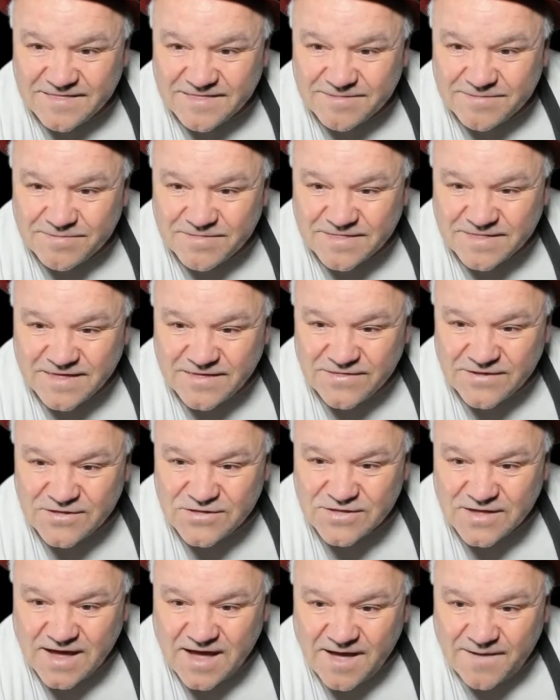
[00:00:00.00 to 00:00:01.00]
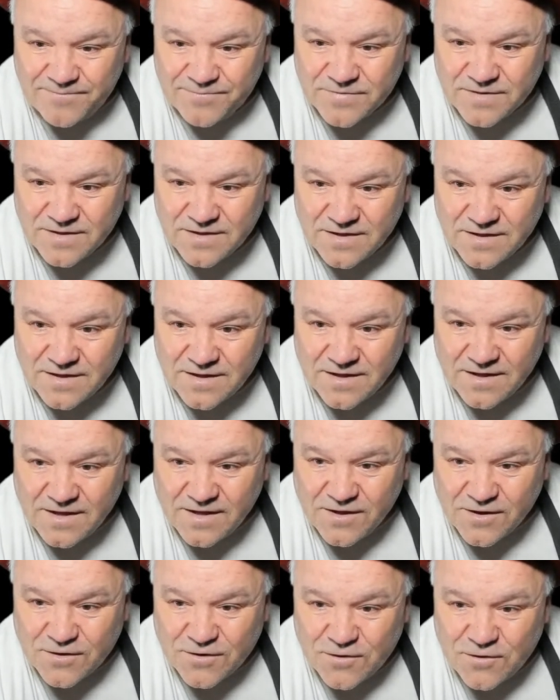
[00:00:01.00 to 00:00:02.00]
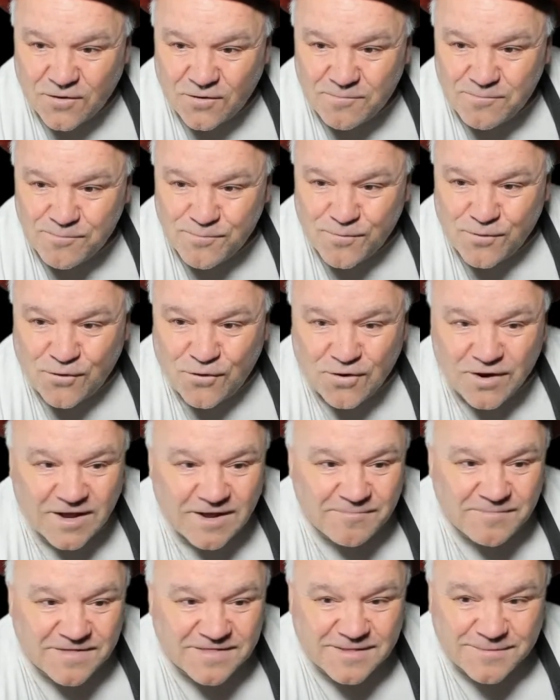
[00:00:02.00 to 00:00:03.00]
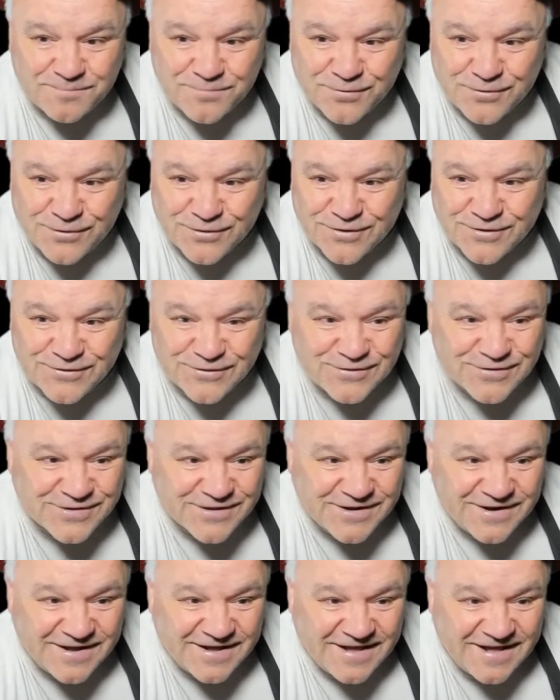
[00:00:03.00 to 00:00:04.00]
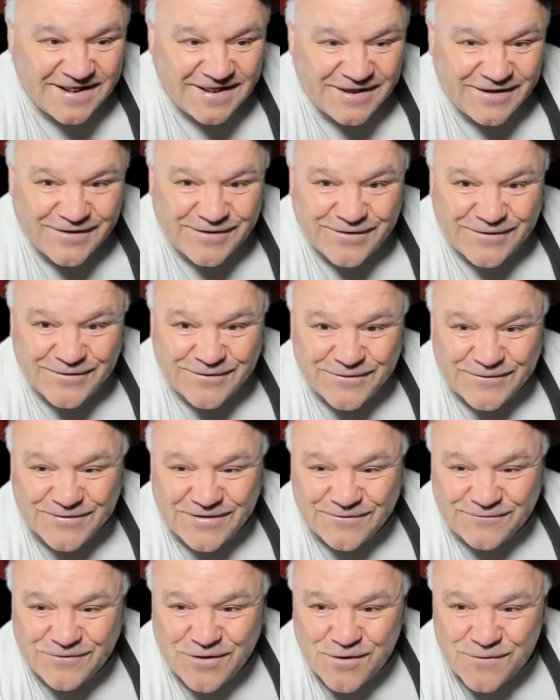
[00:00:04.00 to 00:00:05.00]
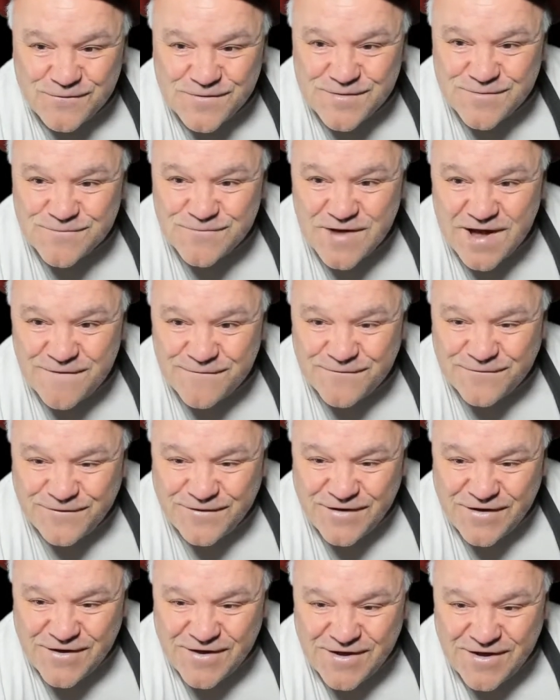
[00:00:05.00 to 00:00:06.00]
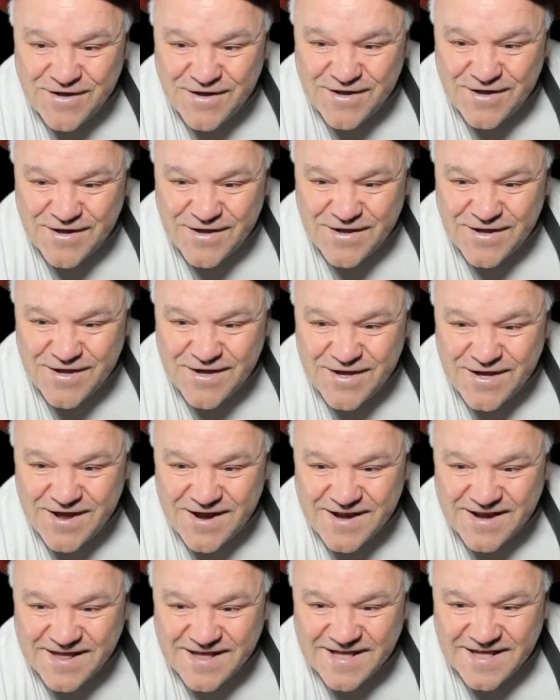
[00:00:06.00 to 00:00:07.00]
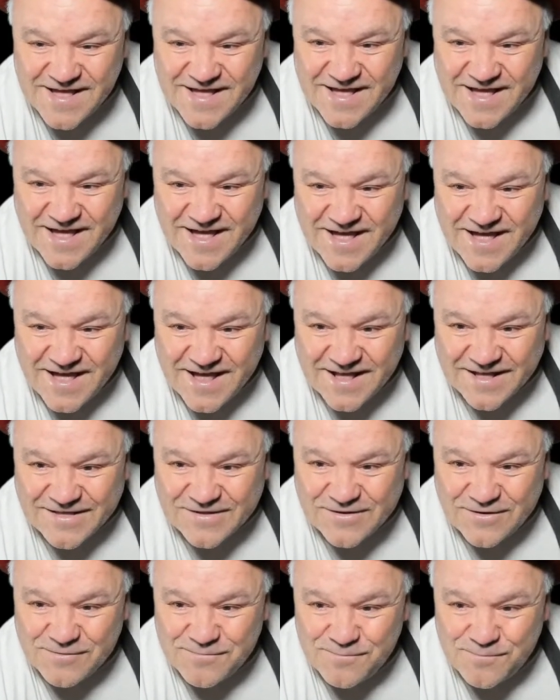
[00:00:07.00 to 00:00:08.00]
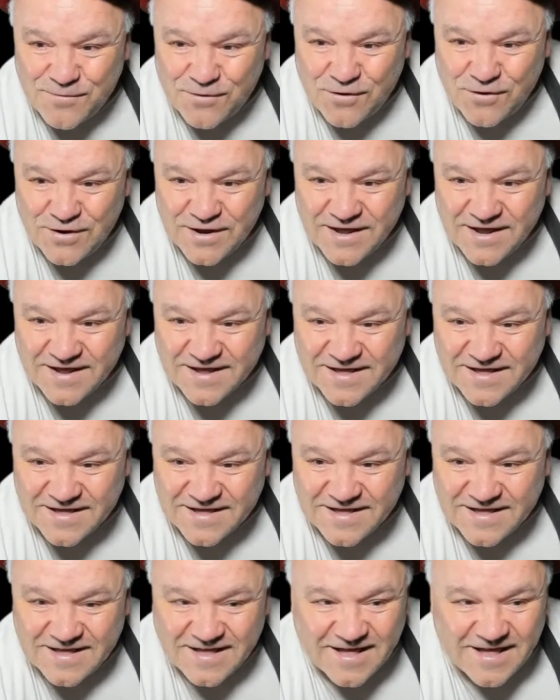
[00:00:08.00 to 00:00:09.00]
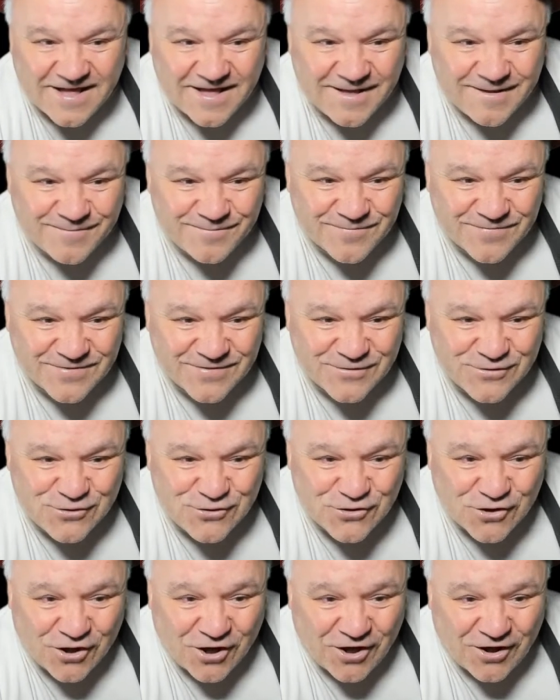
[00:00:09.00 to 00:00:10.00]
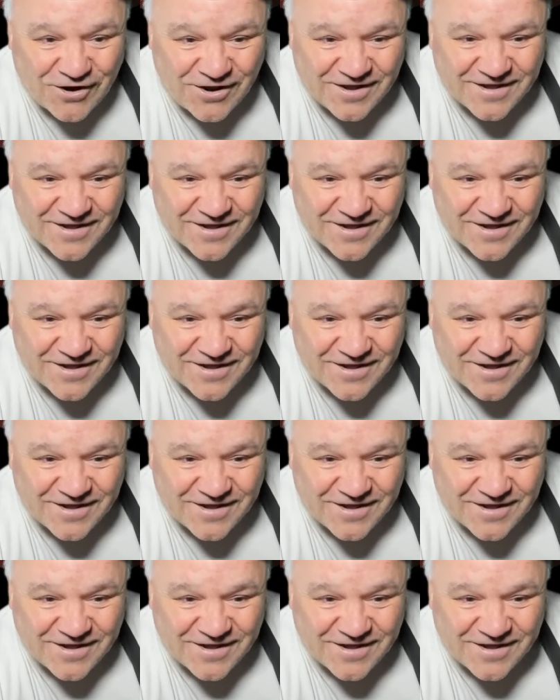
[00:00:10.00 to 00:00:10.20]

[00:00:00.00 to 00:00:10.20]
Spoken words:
see the chat. Good morning, Mr. Paul Cookson. Hello, over in Retford. Good morning, John.